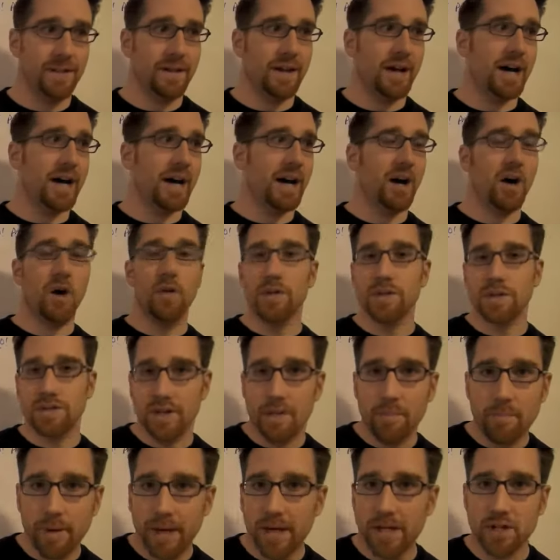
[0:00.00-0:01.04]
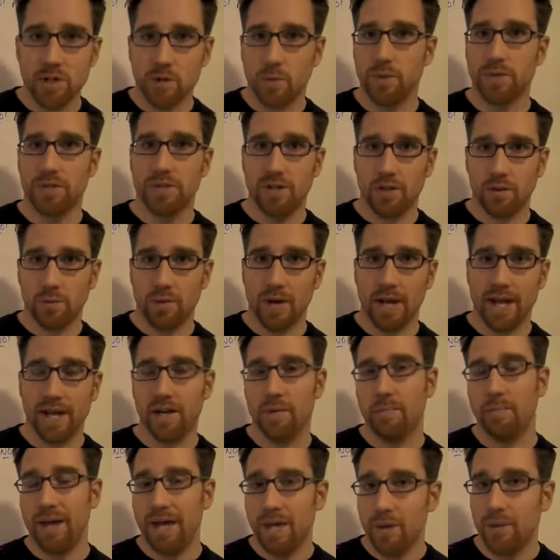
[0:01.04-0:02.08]
All the subpages will still
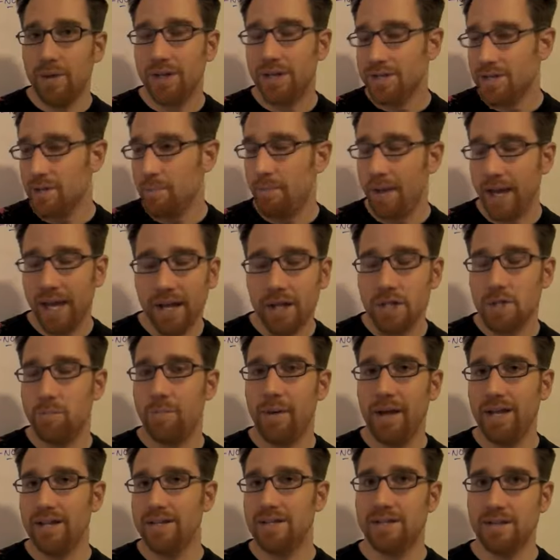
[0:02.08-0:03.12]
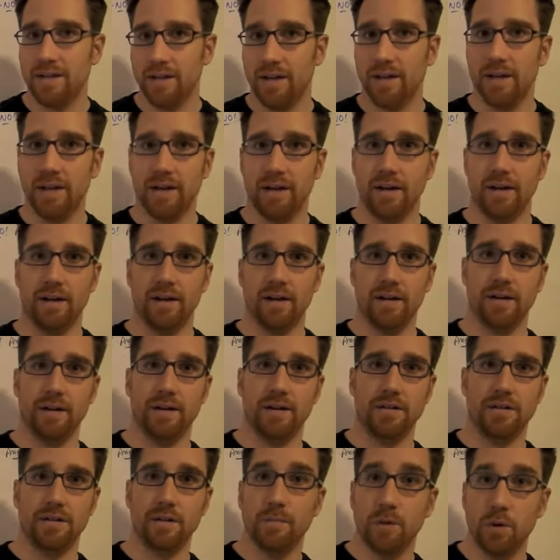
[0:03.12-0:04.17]
rank. Penguin is a page-based
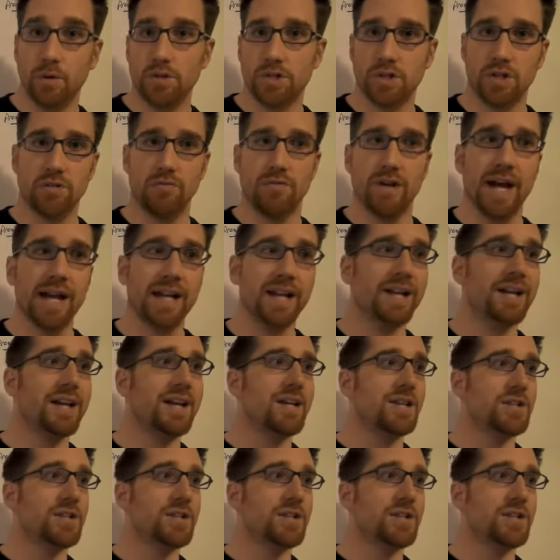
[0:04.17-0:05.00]
demotion, right?